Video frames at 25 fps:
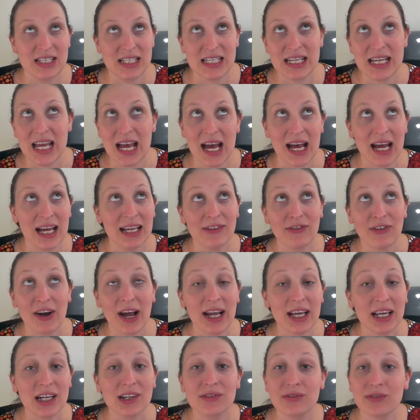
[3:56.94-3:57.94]
if
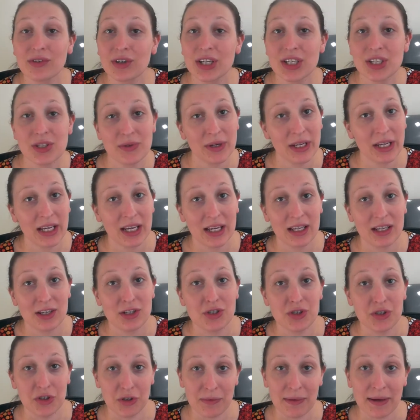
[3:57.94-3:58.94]
I can avoid doing
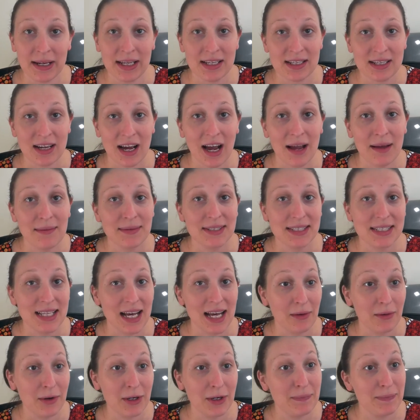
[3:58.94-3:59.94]
it too many times,
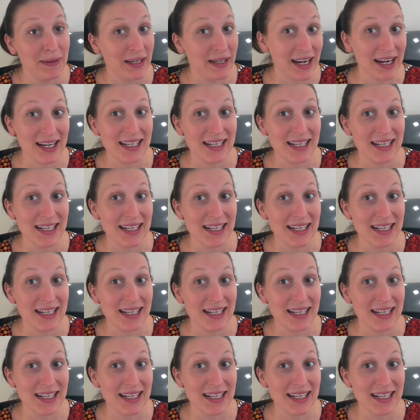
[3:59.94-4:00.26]
that would be